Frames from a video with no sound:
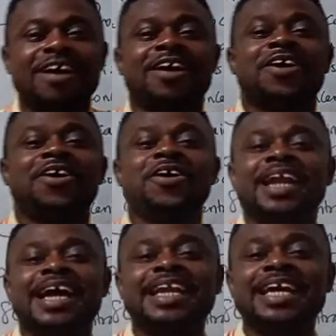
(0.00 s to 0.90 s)

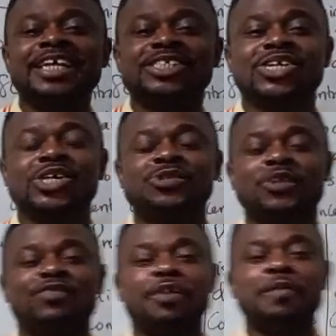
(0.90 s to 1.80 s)
online lectures with
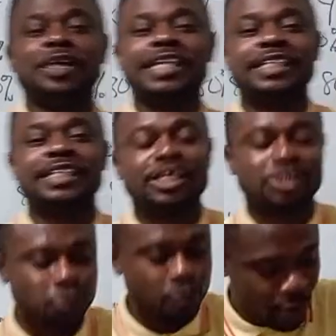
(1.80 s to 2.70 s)
Pharmaceutical, the school
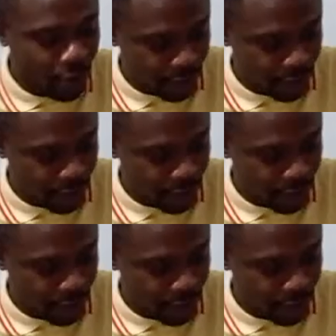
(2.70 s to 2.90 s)
board.